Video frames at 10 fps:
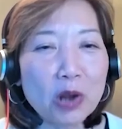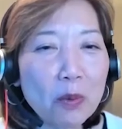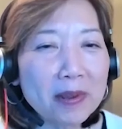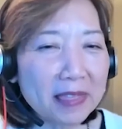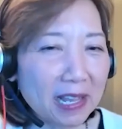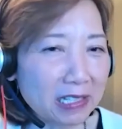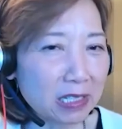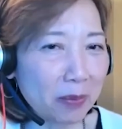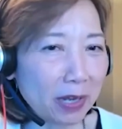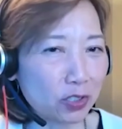one thinks
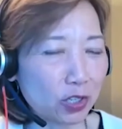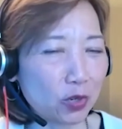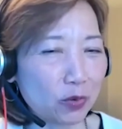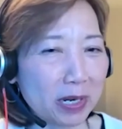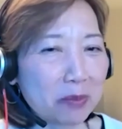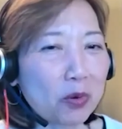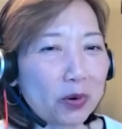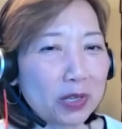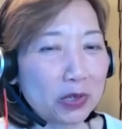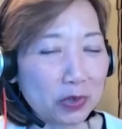about your career
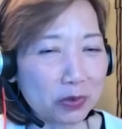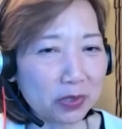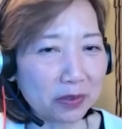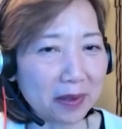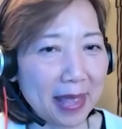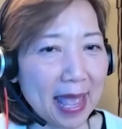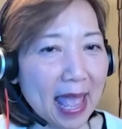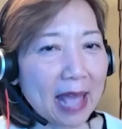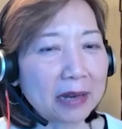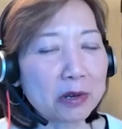more than you do.
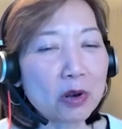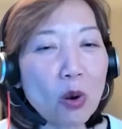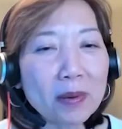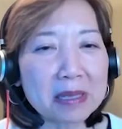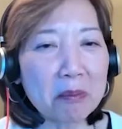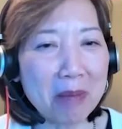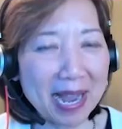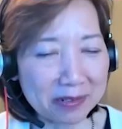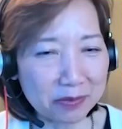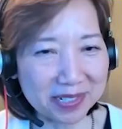And no one's a
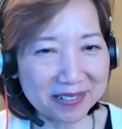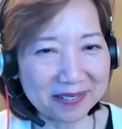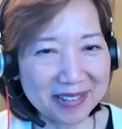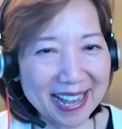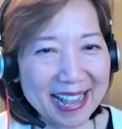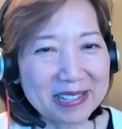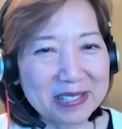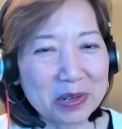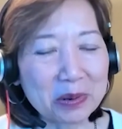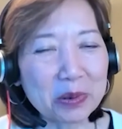mind reader.
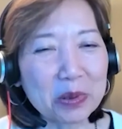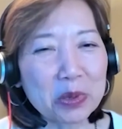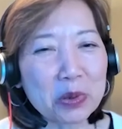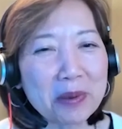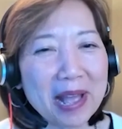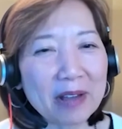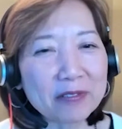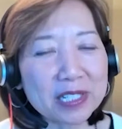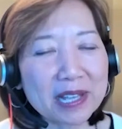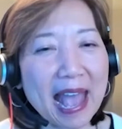So you
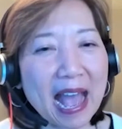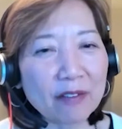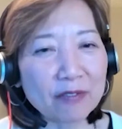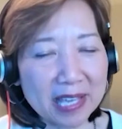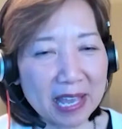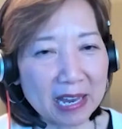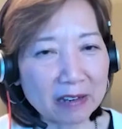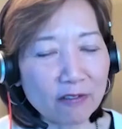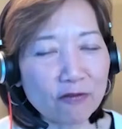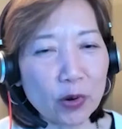have to
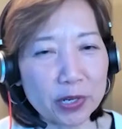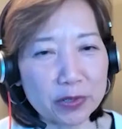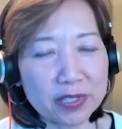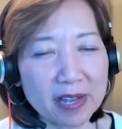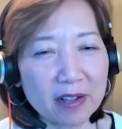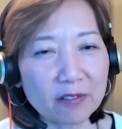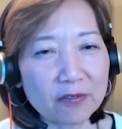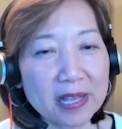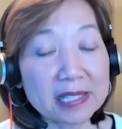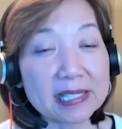advocate for
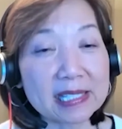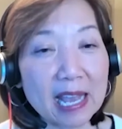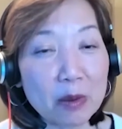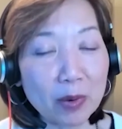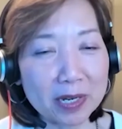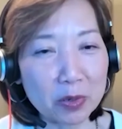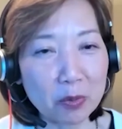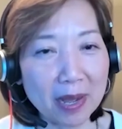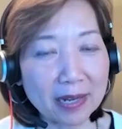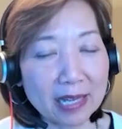yourself, say what you
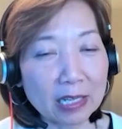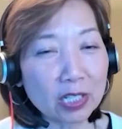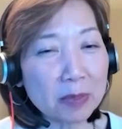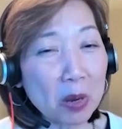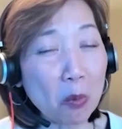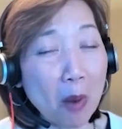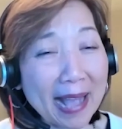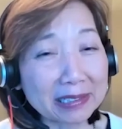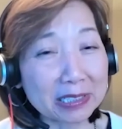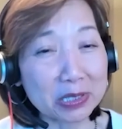want. It took me a
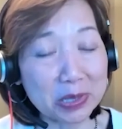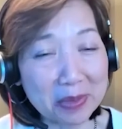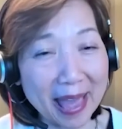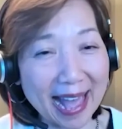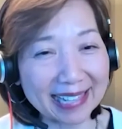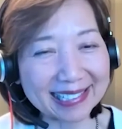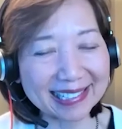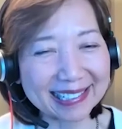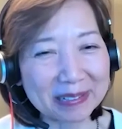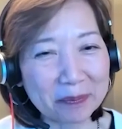while to do that.
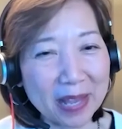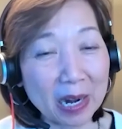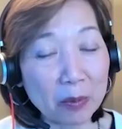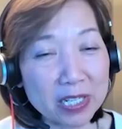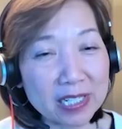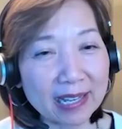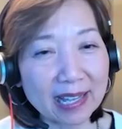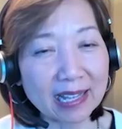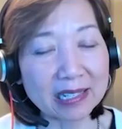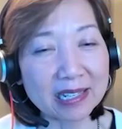And I wish I
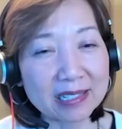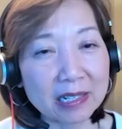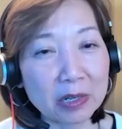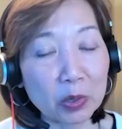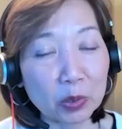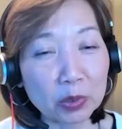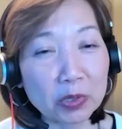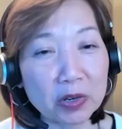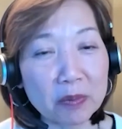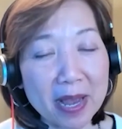had done it
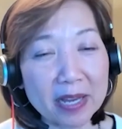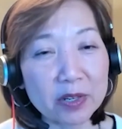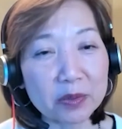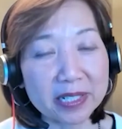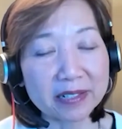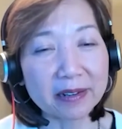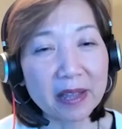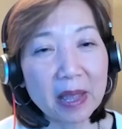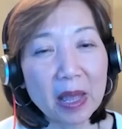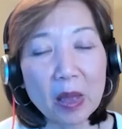earlier in my career.
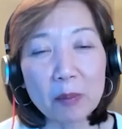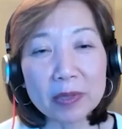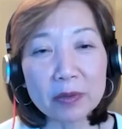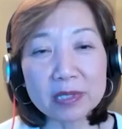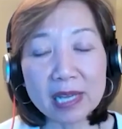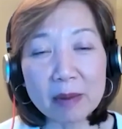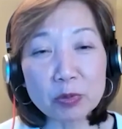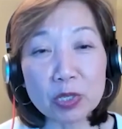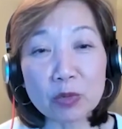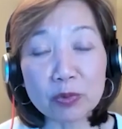But there are times
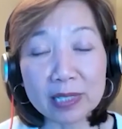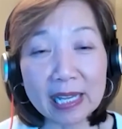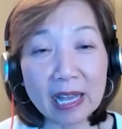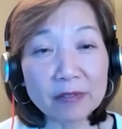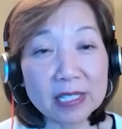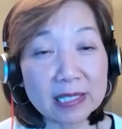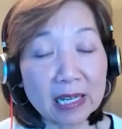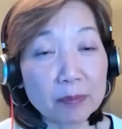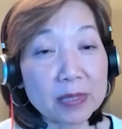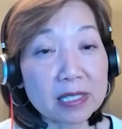where you really have to
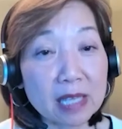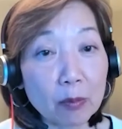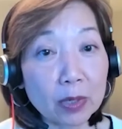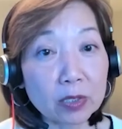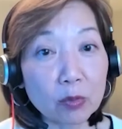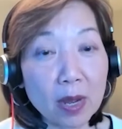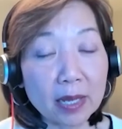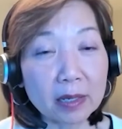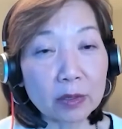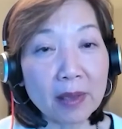stand up and say what you
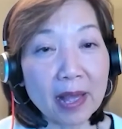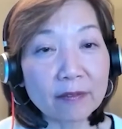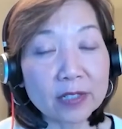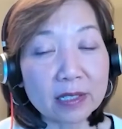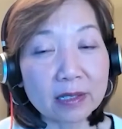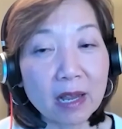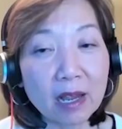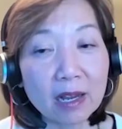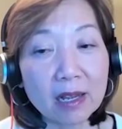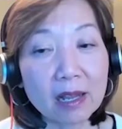want. You have to
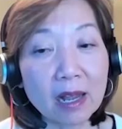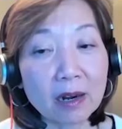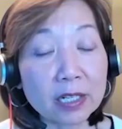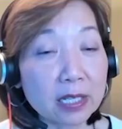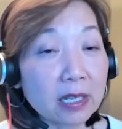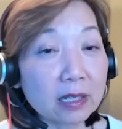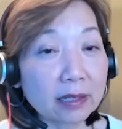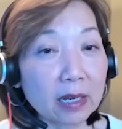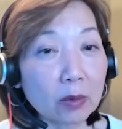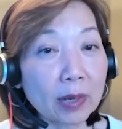
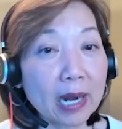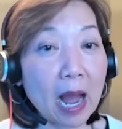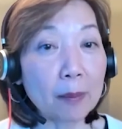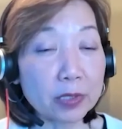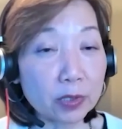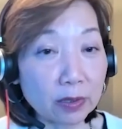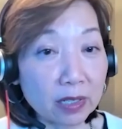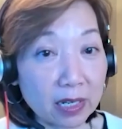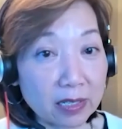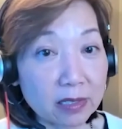articulate what
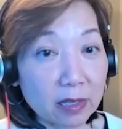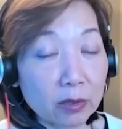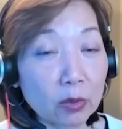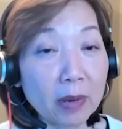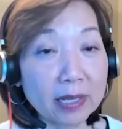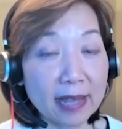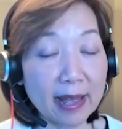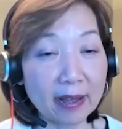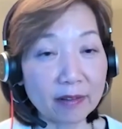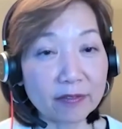opportunities you want to
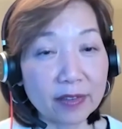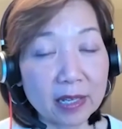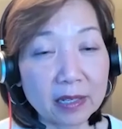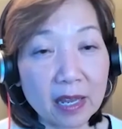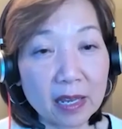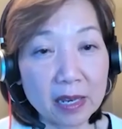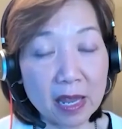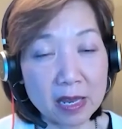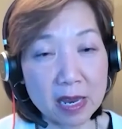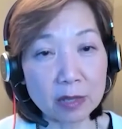have
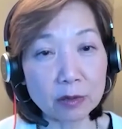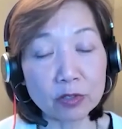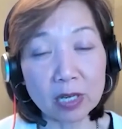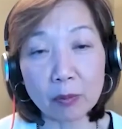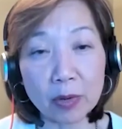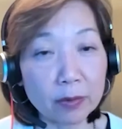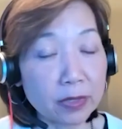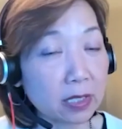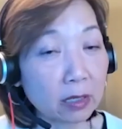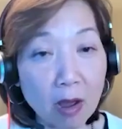in your job, whether
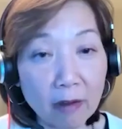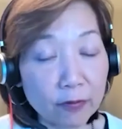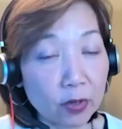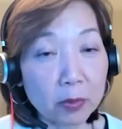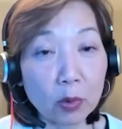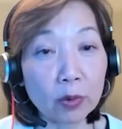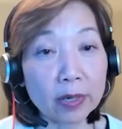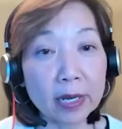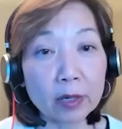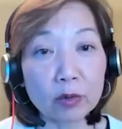it's in a law firm or
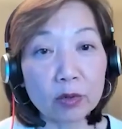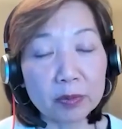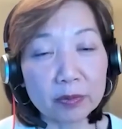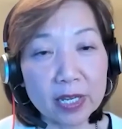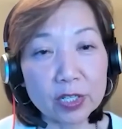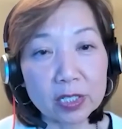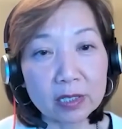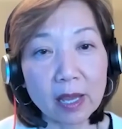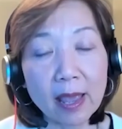in a corporation,